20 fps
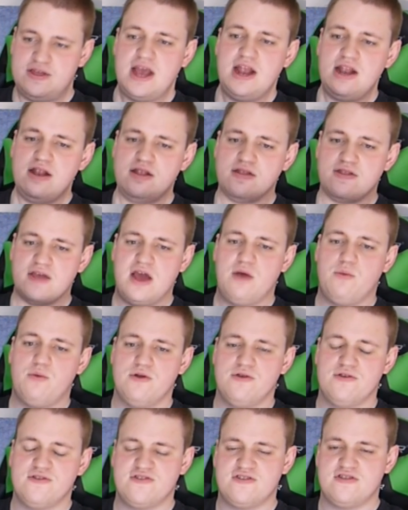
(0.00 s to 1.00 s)
Then
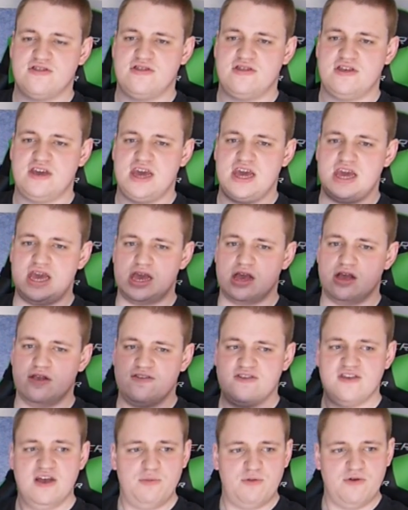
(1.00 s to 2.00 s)
there was the
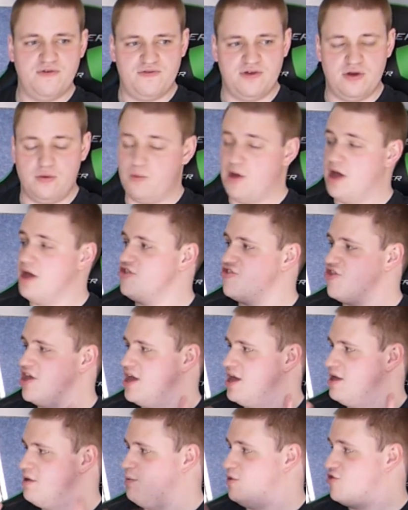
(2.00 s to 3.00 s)
subwoofer,
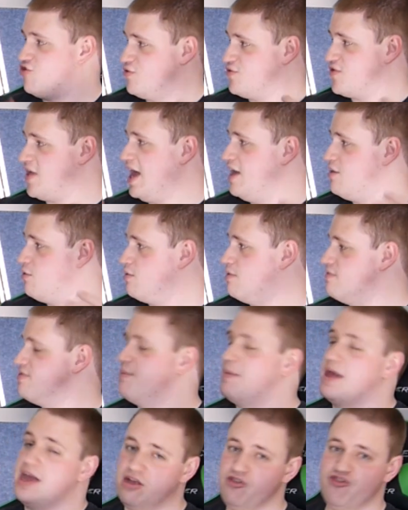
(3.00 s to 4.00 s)
which also had
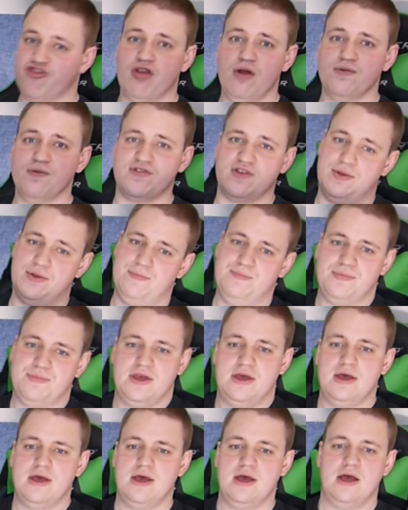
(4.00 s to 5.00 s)
all of the main controls on.
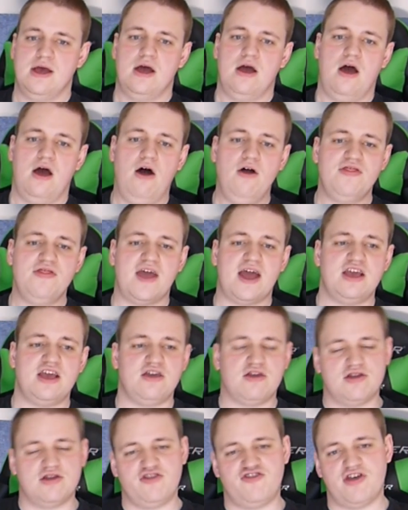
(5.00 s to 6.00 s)
On
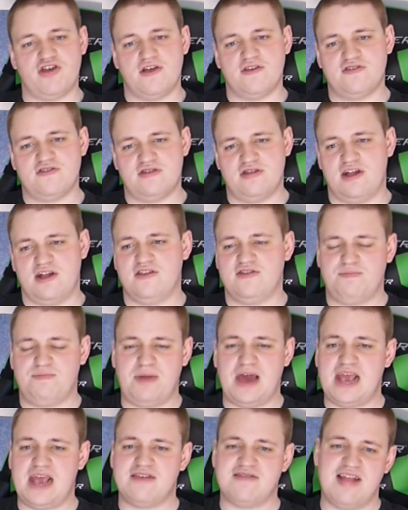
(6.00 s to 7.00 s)
that you can adjust like
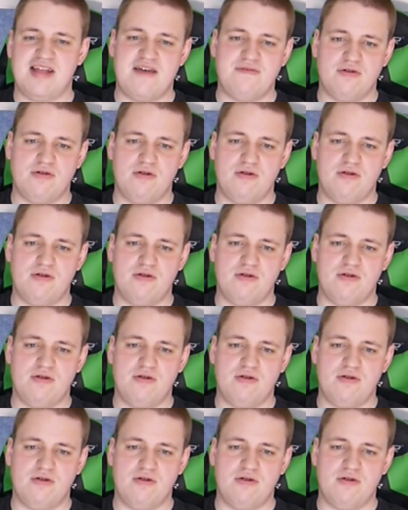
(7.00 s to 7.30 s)
bass